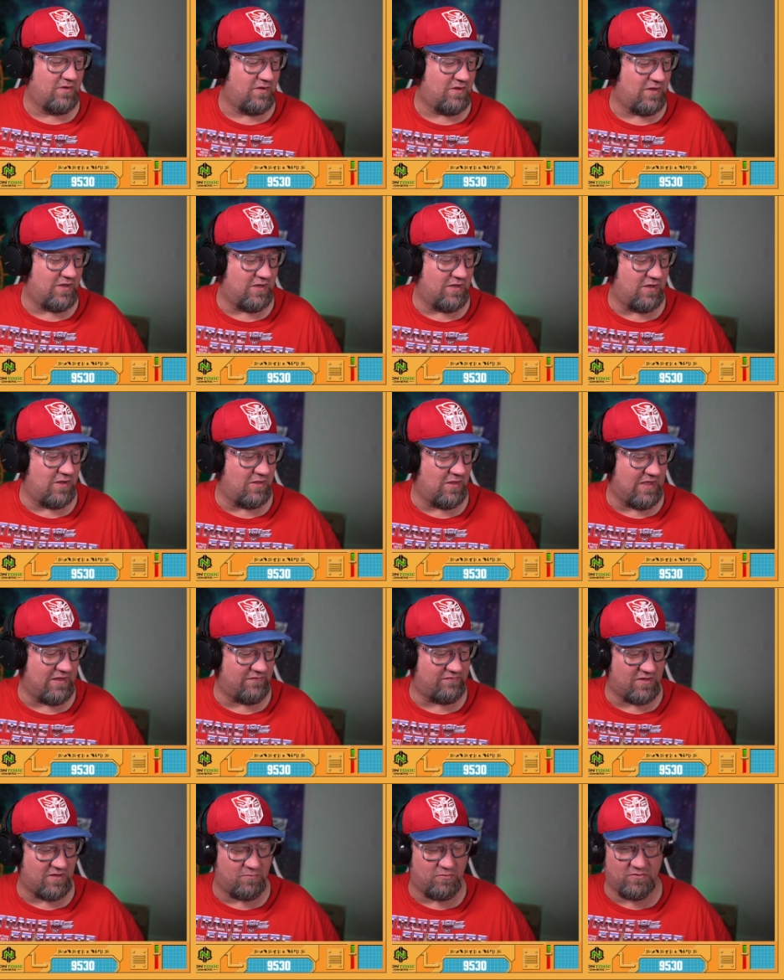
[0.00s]

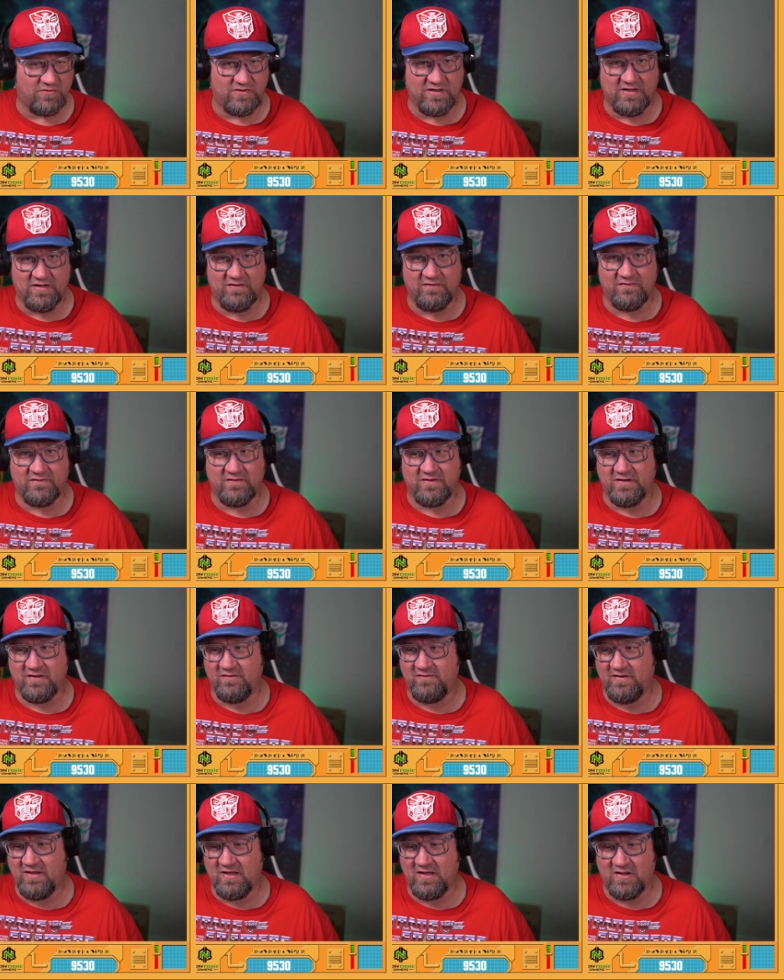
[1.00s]
last couple of days
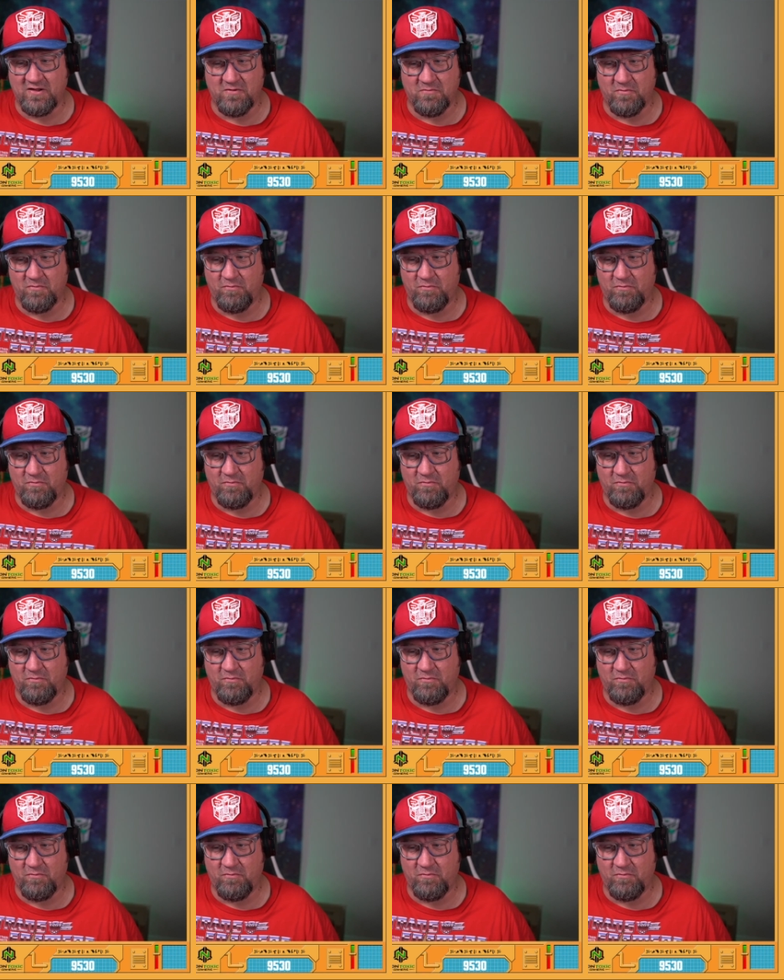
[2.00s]
taking them